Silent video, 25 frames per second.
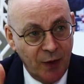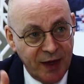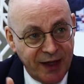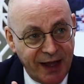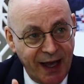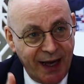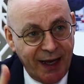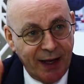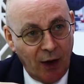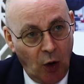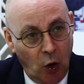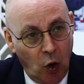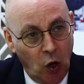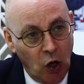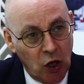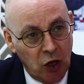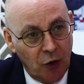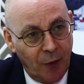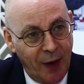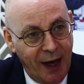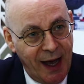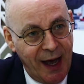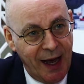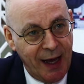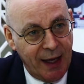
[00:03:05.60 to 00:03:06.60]
We take it all
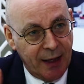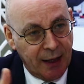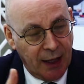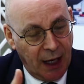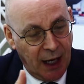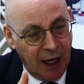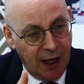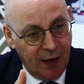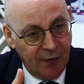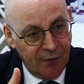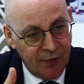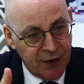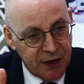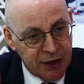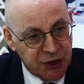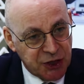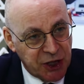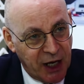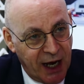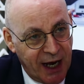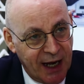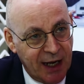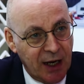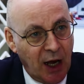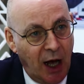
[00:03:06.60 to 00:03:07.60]
the way down the
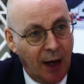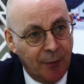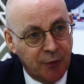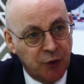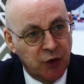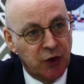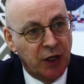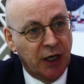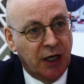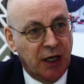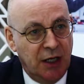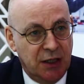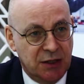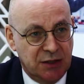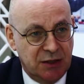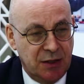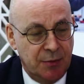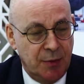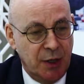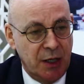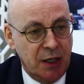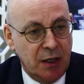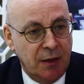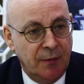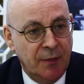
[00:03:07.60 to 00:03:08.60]
chain up to the
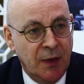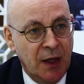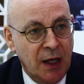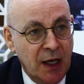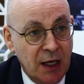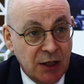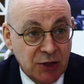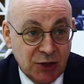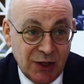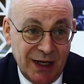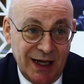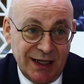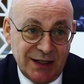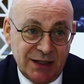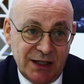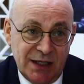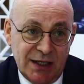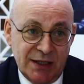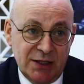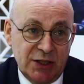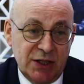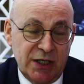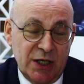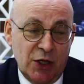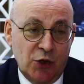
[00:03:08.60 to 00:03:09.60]
customer. So that's
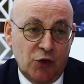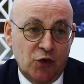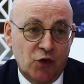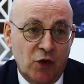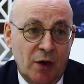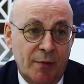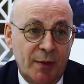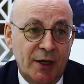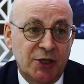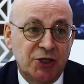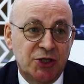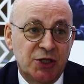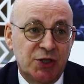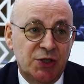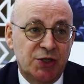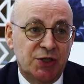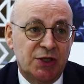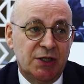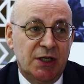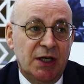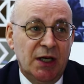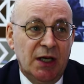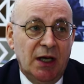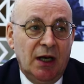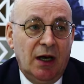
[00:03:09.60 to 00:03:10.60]
the CO2
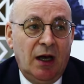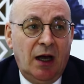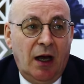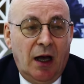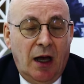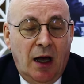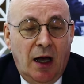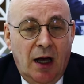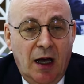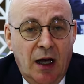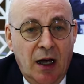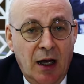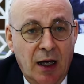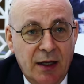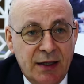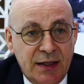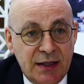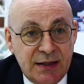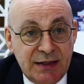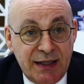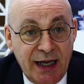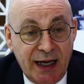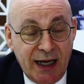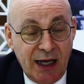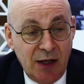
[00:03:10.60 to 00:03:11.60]
emissions.
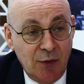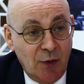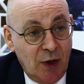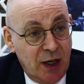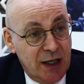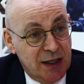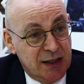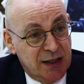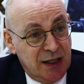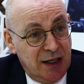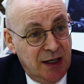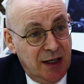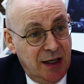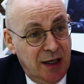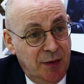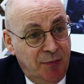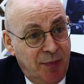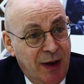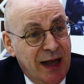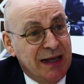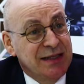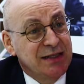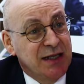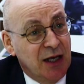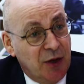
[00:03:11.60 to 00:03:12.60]
The second one is the
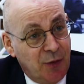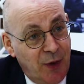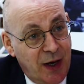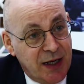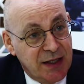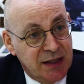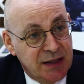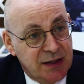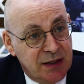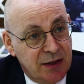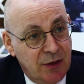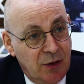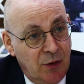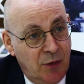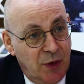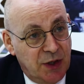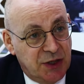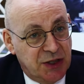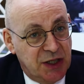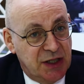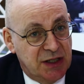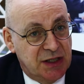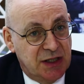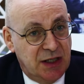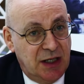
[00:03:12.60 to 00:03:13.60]
plastic waste,
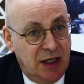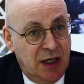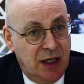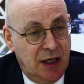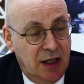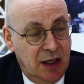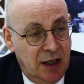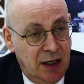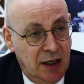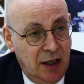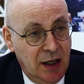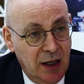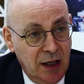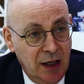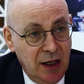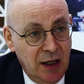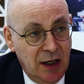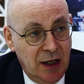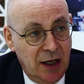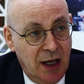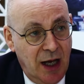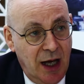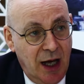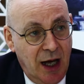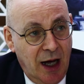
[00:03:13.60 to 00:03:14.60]
which is a
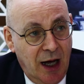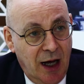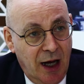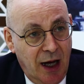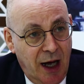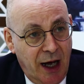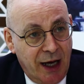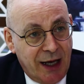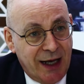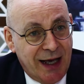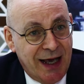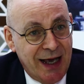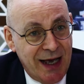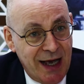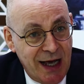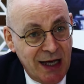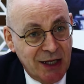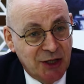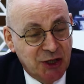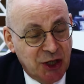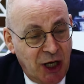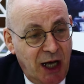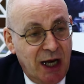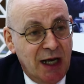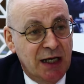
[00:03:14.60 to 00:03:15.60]

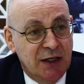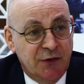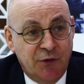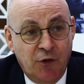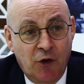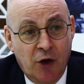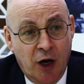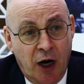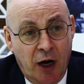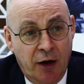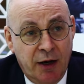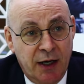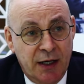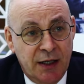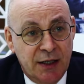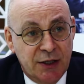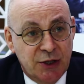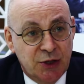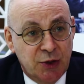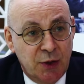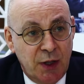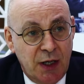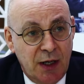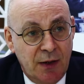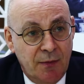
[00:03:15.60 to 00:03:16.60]
key challenge for our
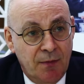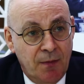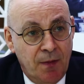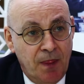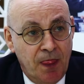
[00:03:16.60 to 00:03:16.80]
industry.